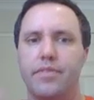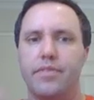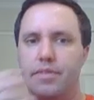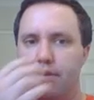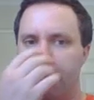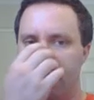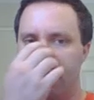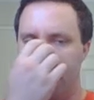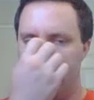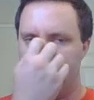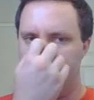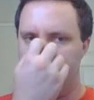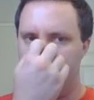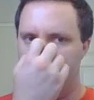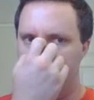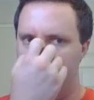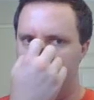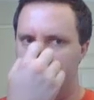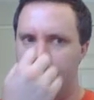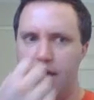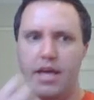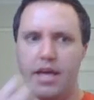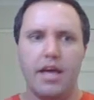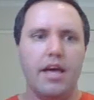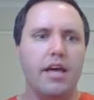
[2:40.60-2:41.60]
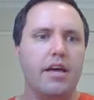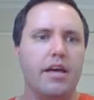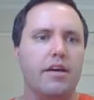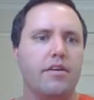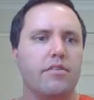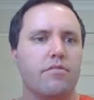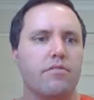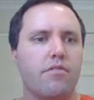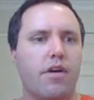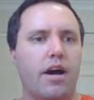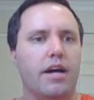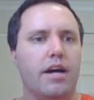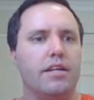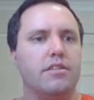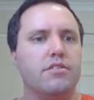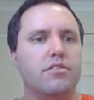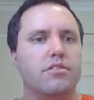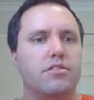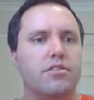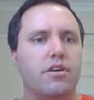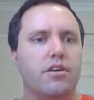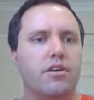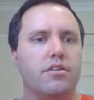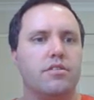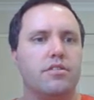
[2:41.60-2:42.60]
Okay, right,
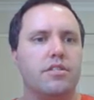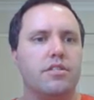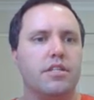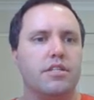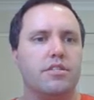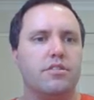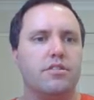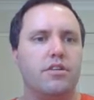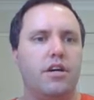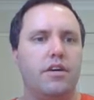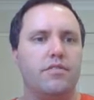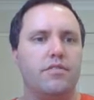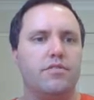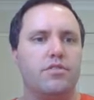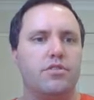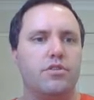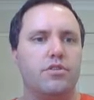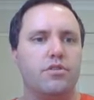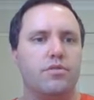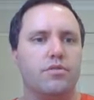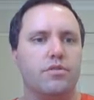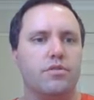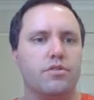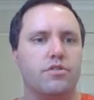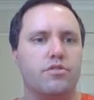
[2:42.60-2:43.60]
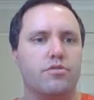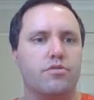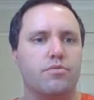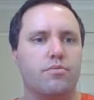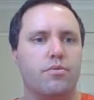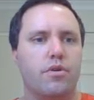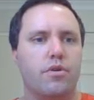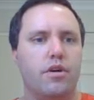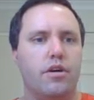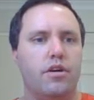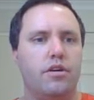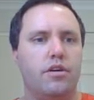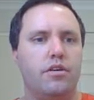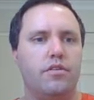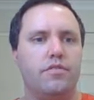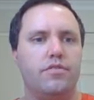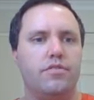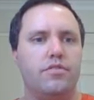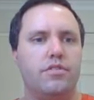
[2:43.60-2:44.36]
so 6 times 2 is 12,